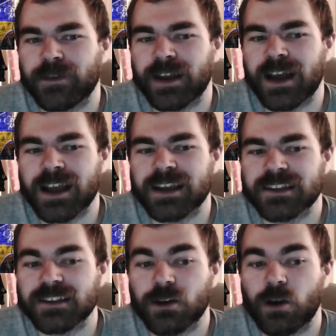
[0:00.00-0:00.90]
But I can
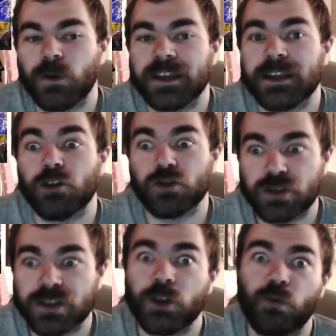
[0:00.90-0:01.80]
see her holding it
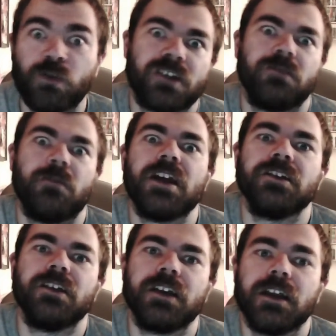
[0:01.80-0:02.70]
until
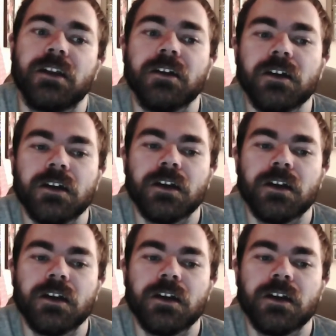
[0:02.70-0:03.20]
WrestleMania again.